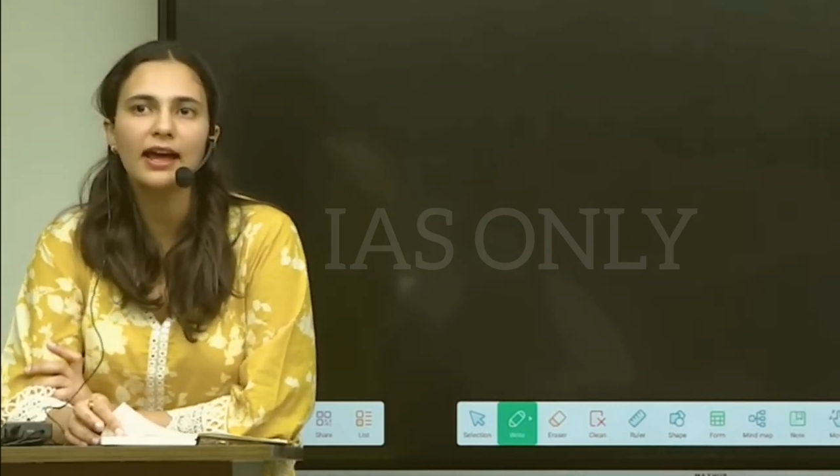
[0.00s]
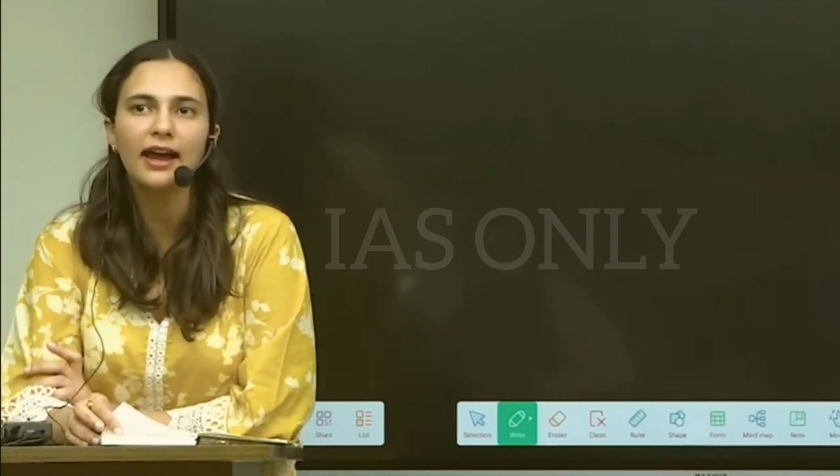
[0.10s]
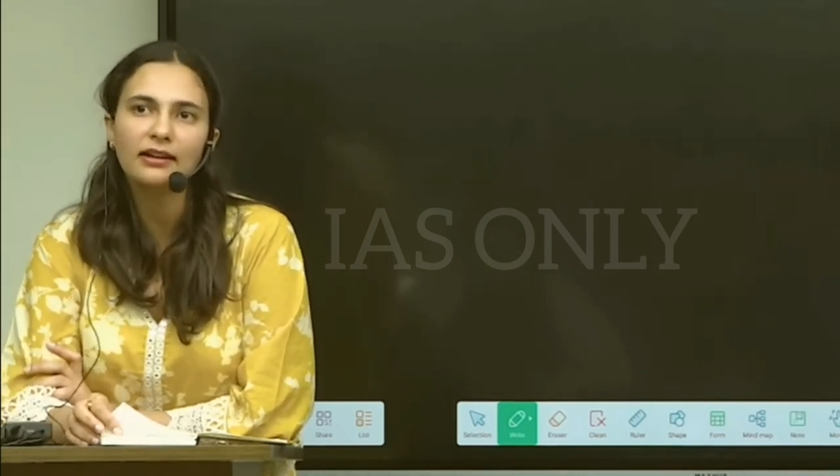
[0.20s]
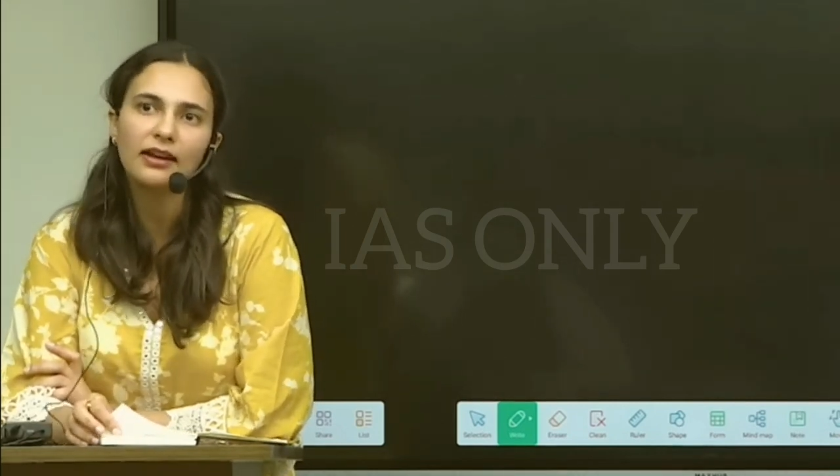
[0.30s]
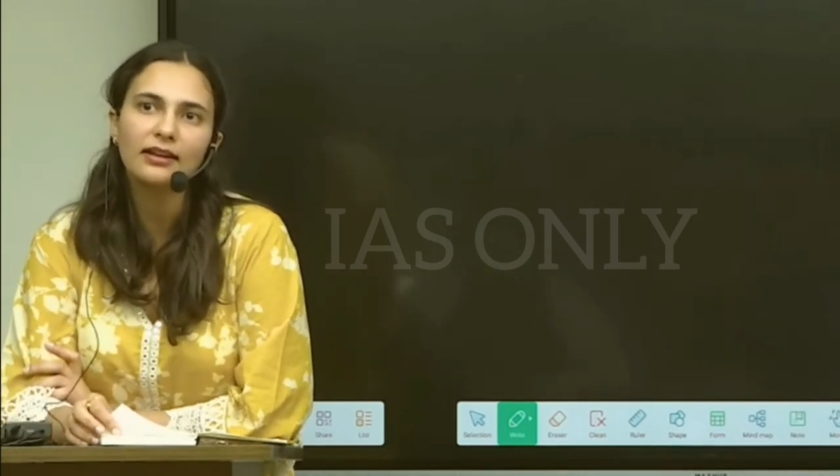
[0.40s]

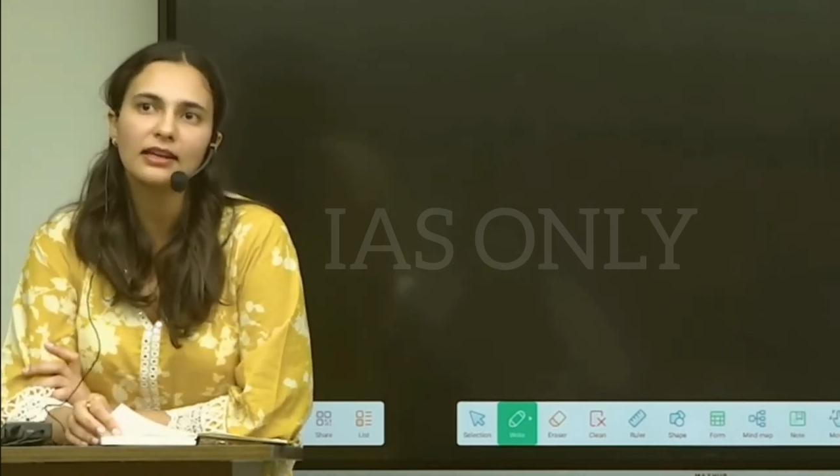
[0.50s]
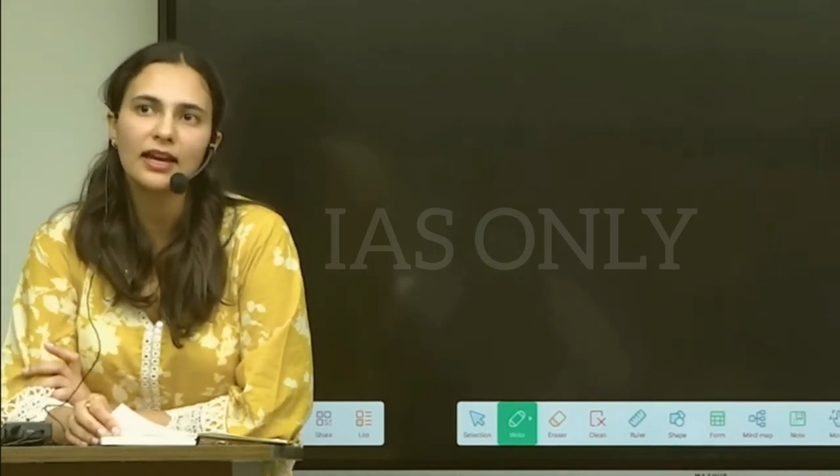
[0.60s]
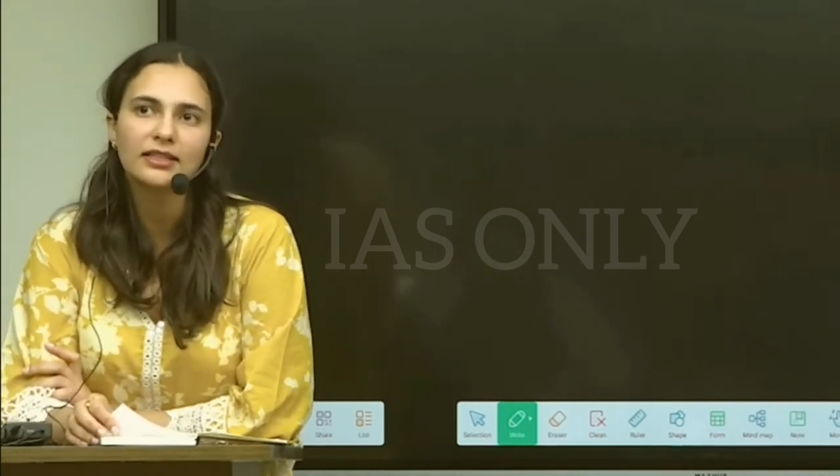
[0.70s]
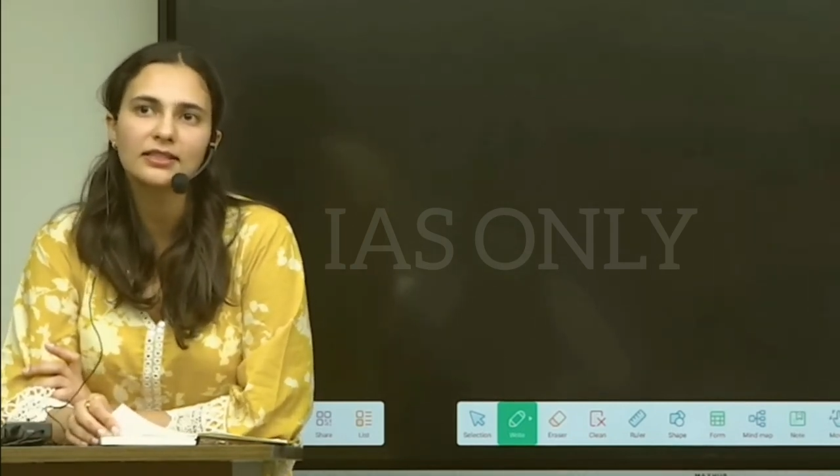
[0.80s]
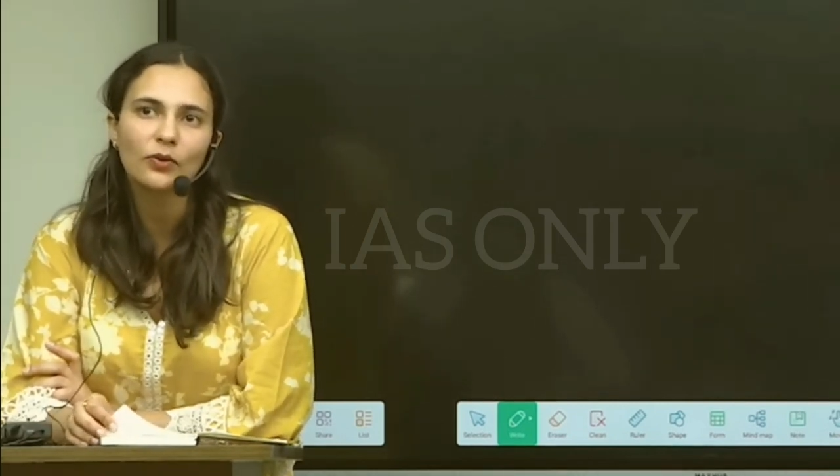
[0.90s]
and in
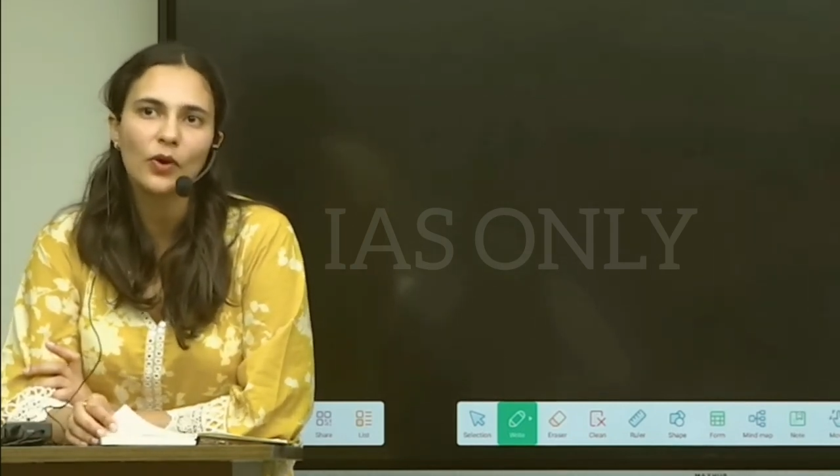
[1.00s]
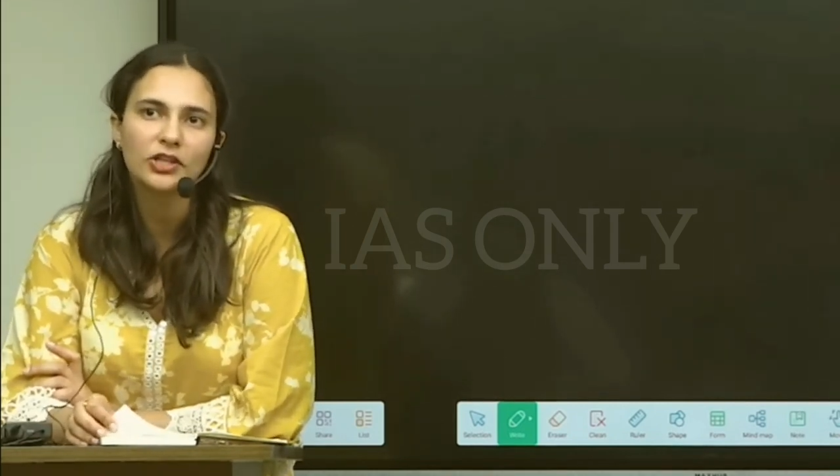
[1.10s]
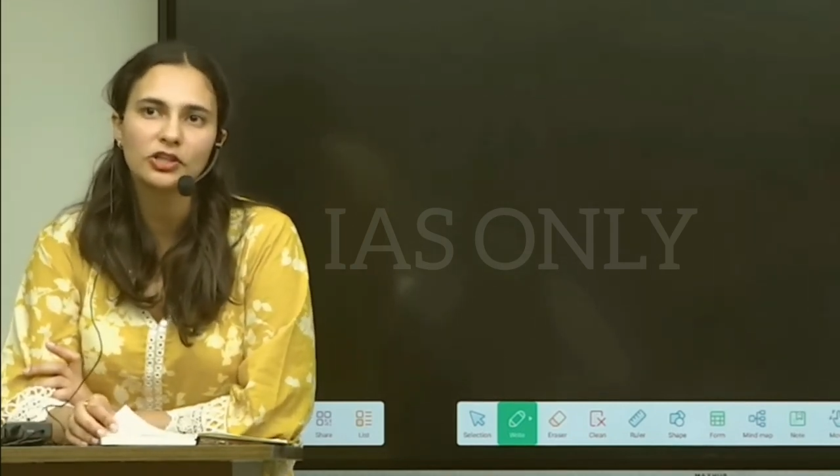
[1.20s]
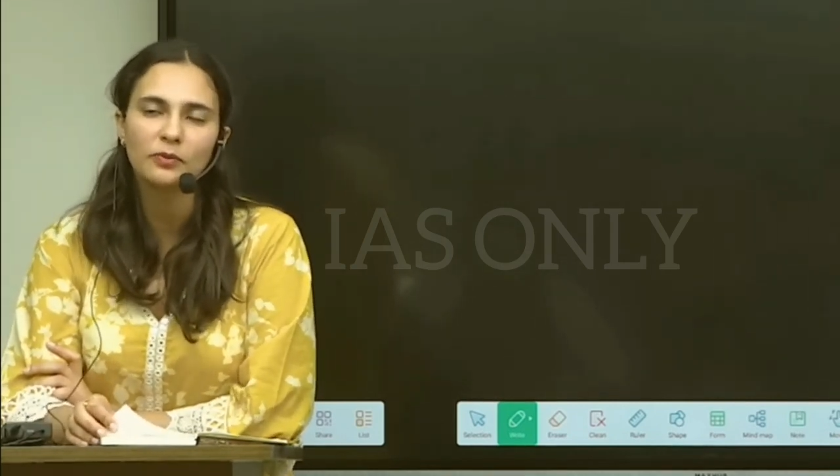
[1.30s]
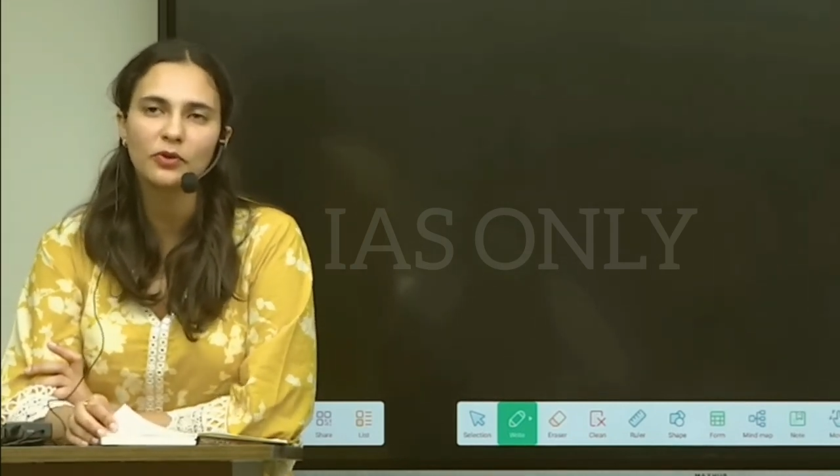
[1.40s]
case the
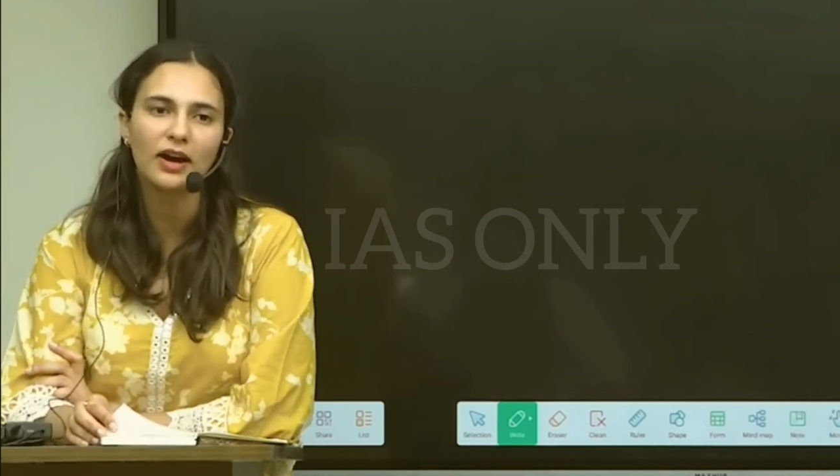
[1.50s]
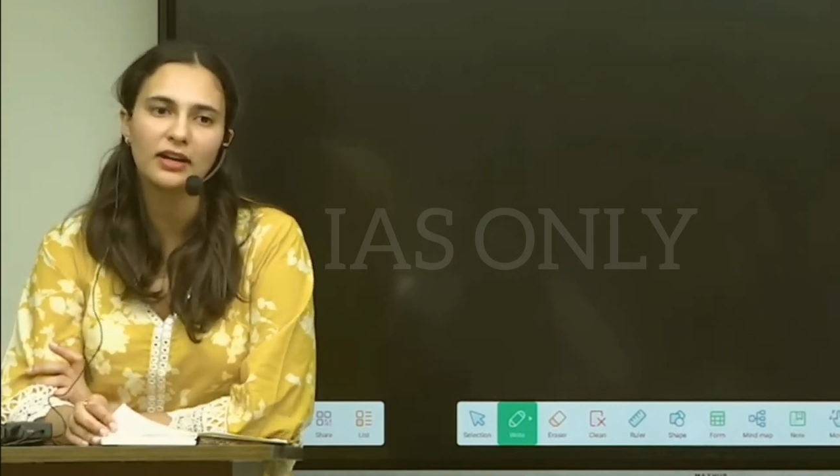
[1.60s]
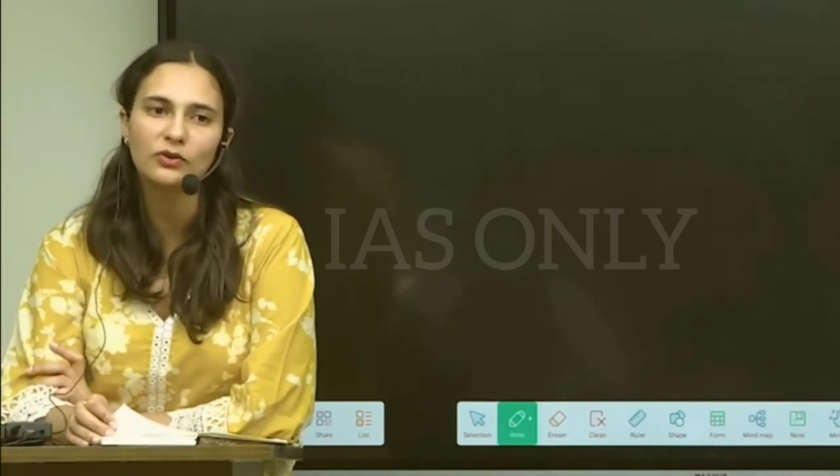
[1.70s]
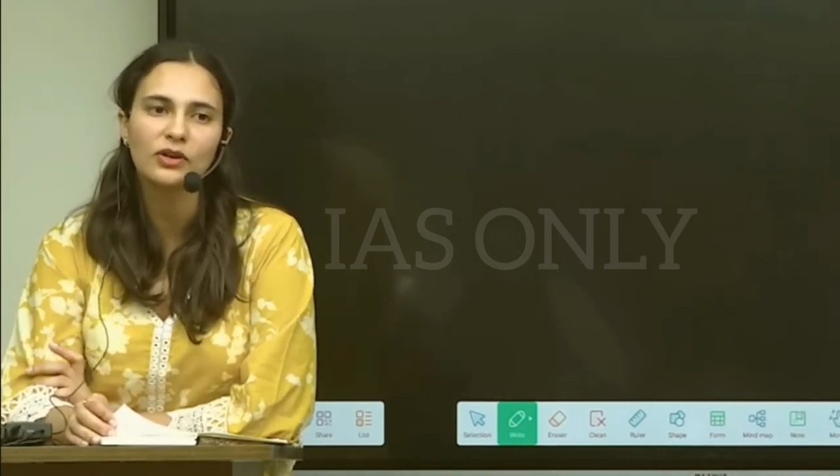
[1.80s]
question provide you a